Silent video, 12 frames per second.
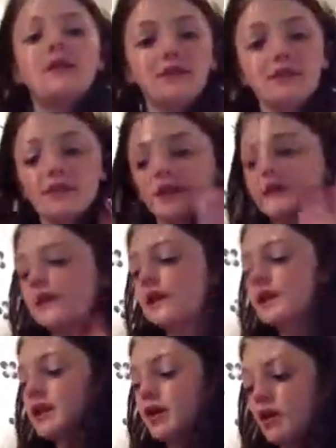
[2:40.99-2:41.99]
other thing that
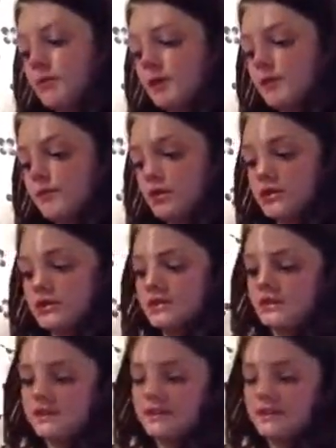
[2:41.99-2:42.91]
he got me was